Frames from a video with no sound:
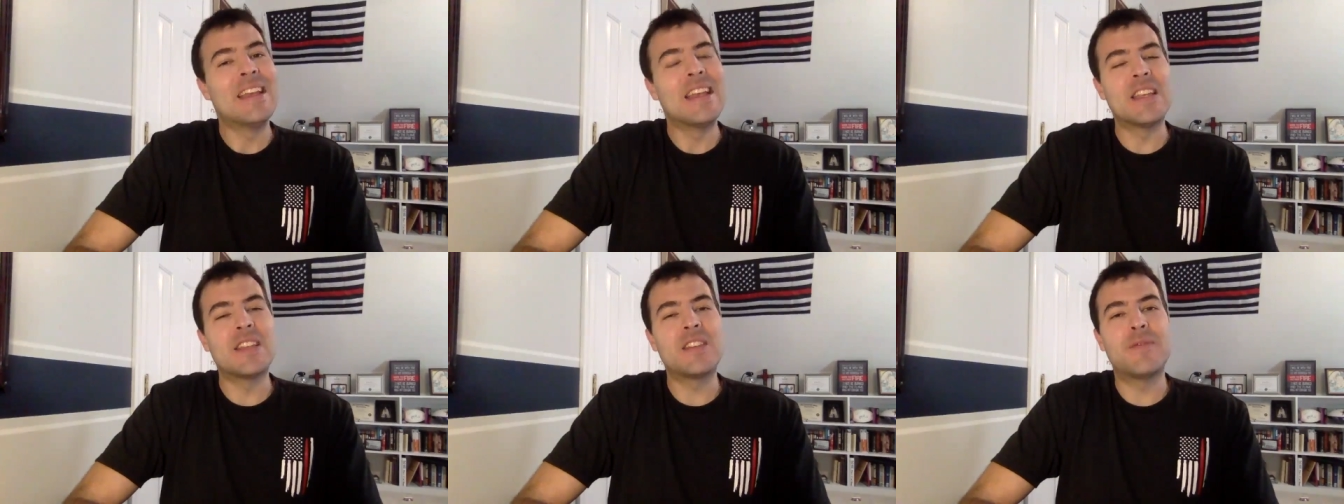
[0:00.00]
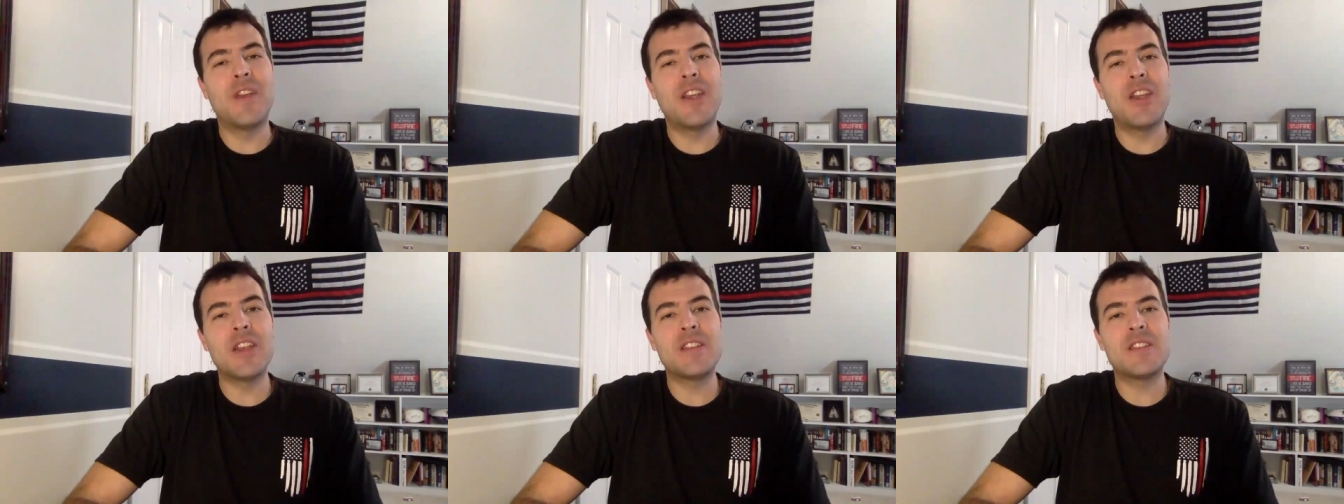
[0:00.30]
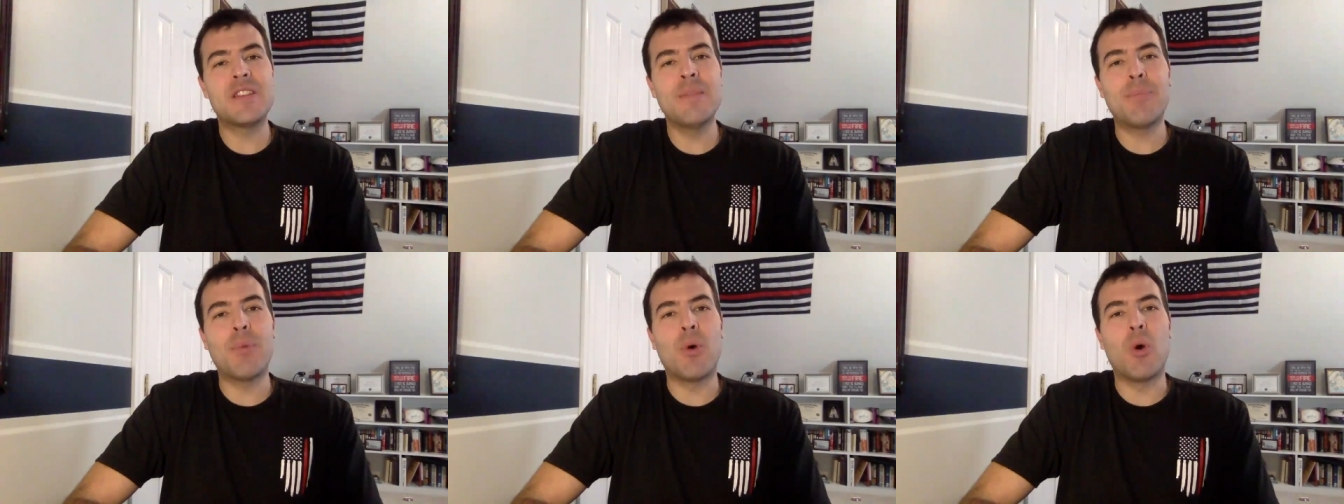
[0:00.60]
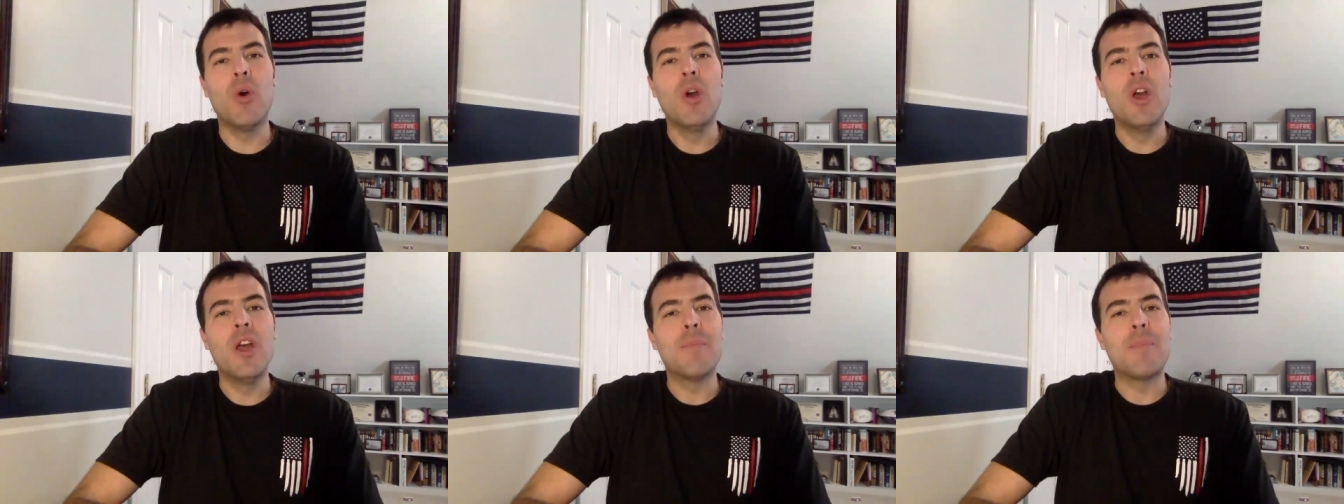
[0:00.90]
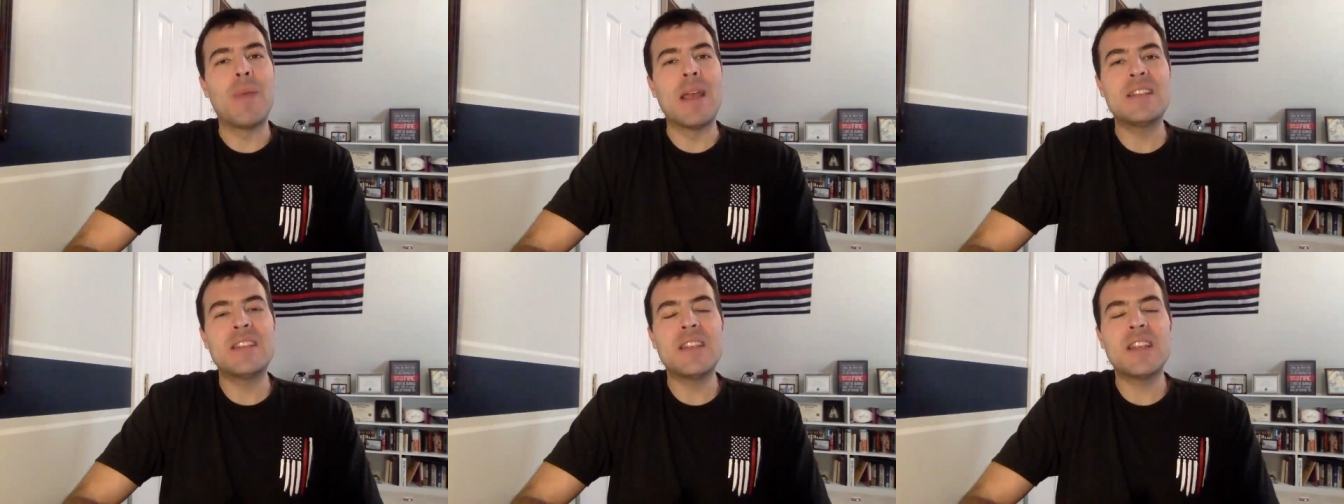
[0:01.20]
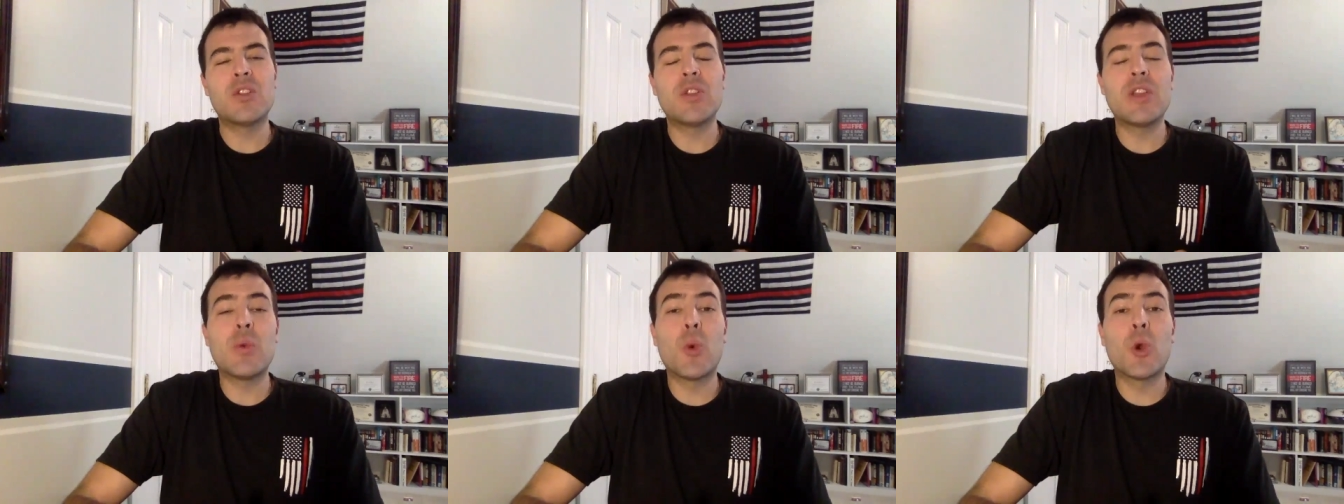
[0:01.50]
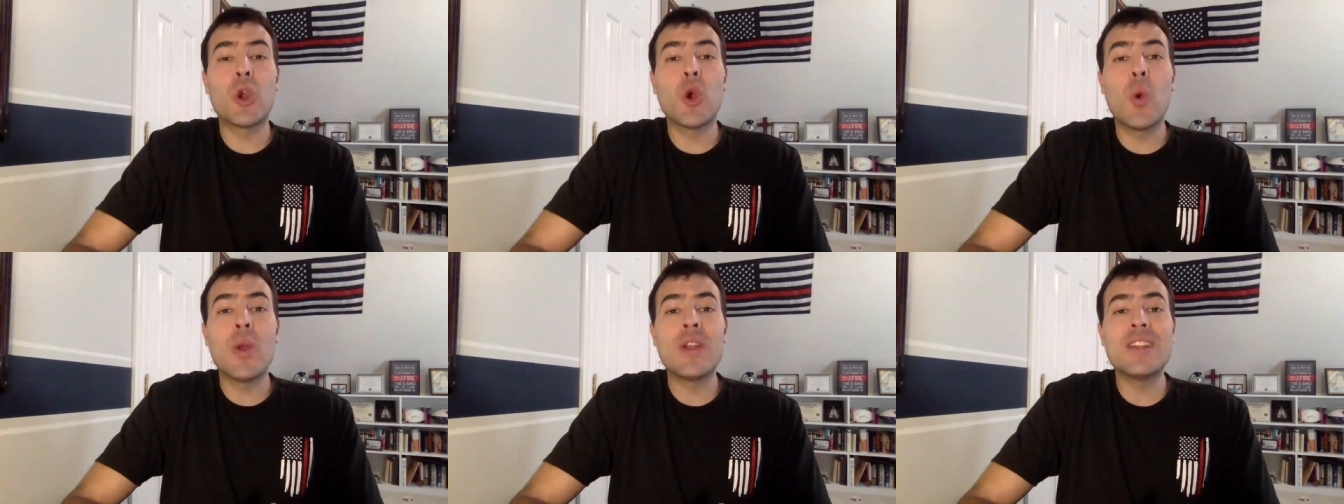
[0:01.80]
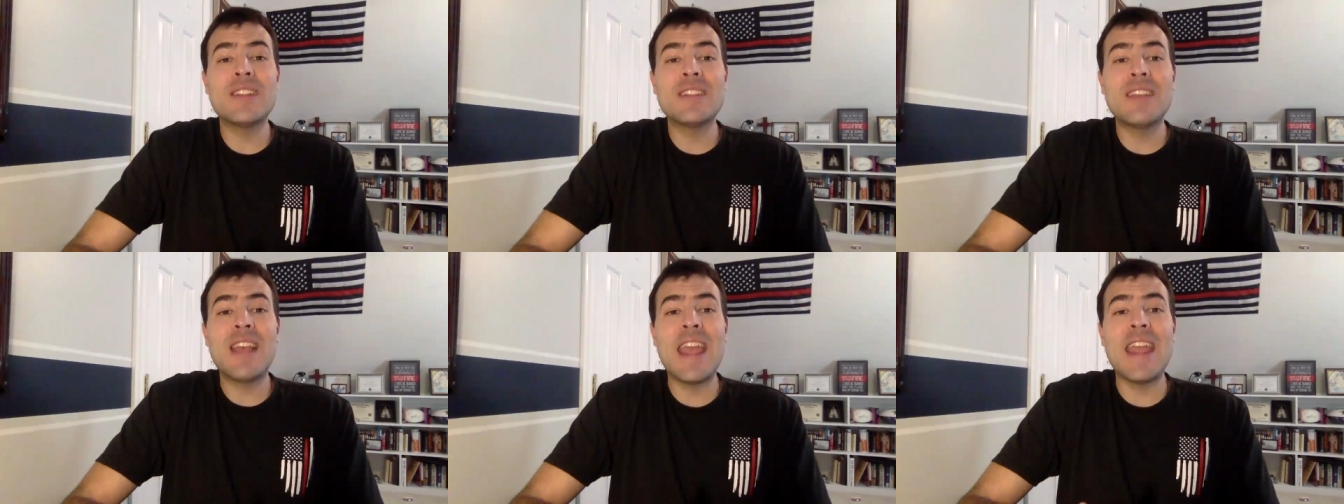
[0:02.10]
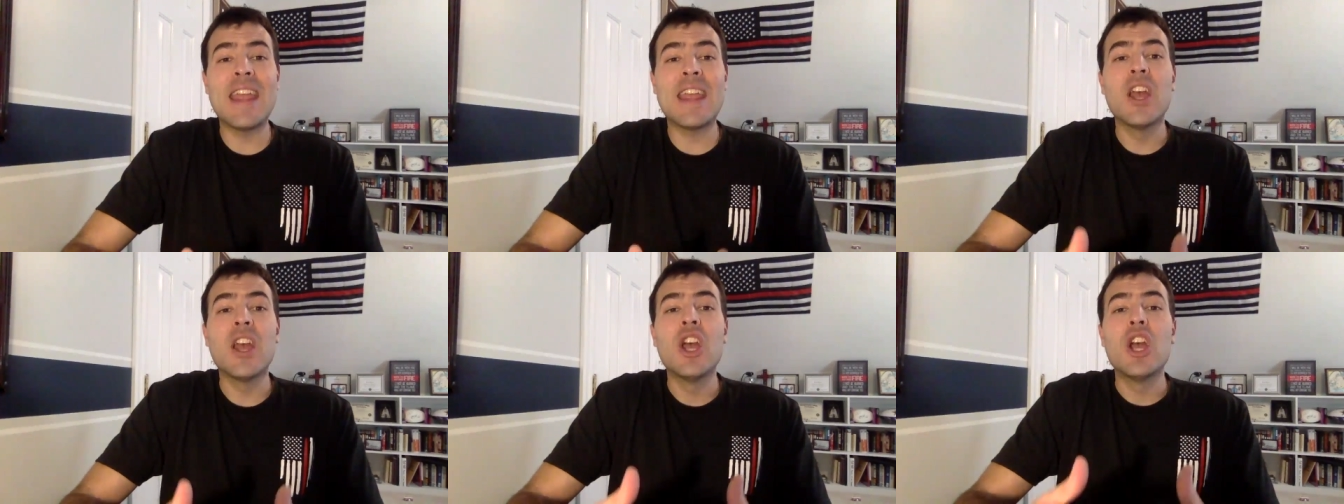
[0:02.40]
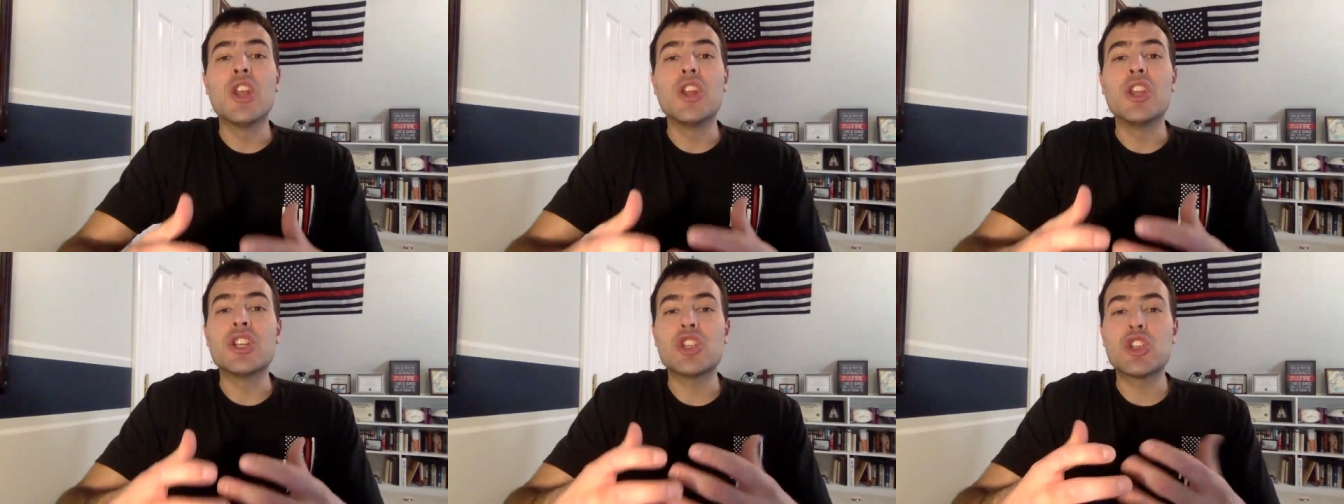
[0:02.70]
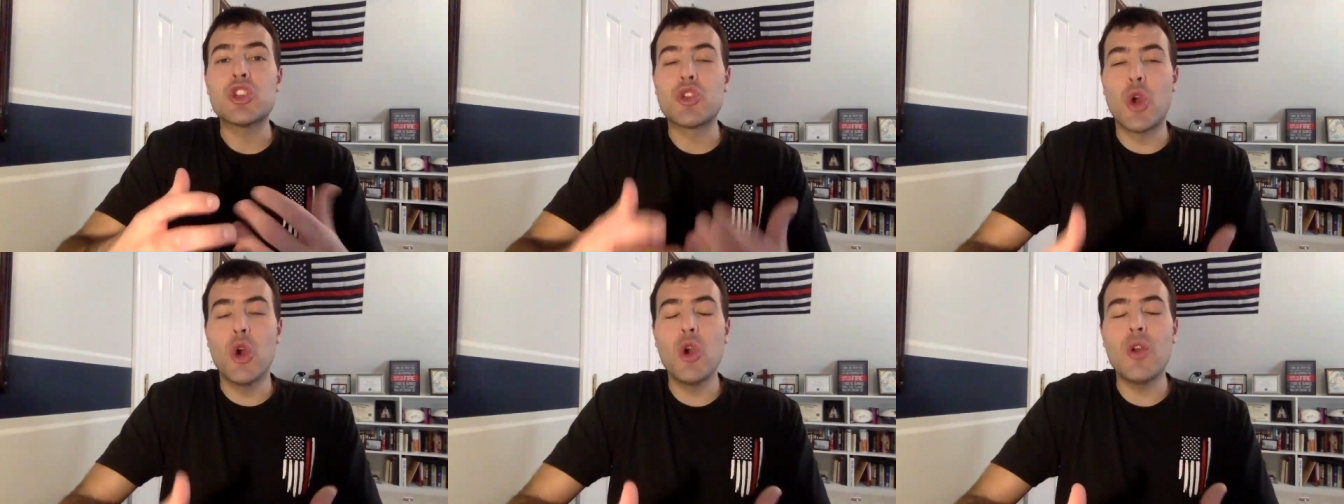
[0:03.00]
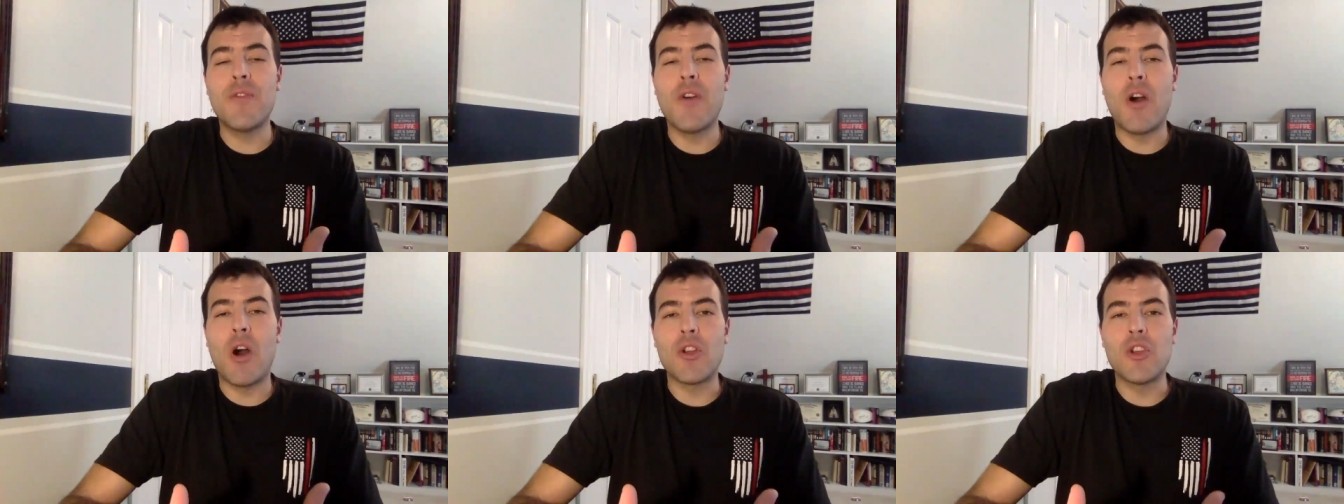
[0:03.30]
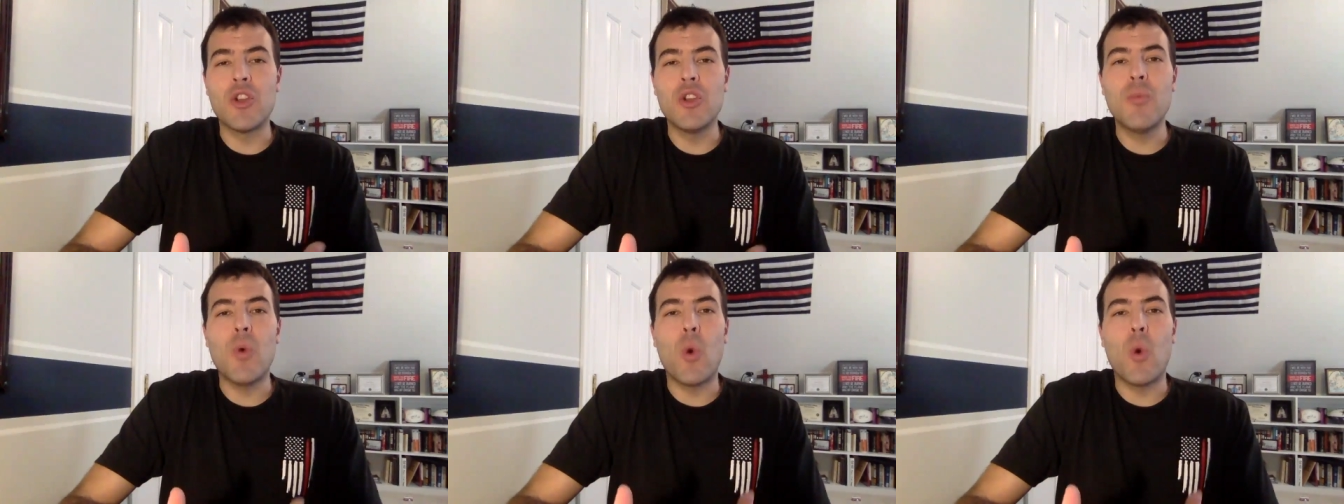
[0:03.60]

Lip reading: is very simple. Basically, we're going to take the stroke volume,